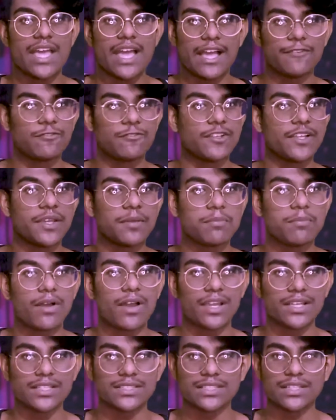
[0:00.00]
affiliate
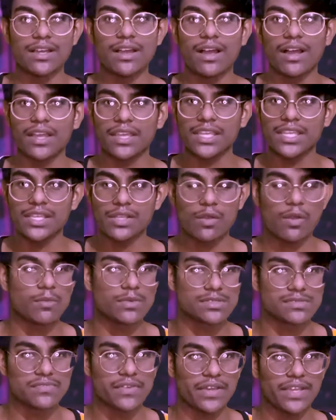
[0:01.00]
marketer, a
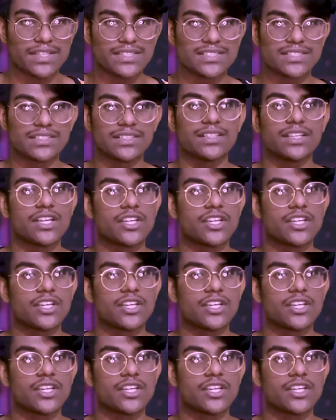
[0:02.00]
e-commerce vendor,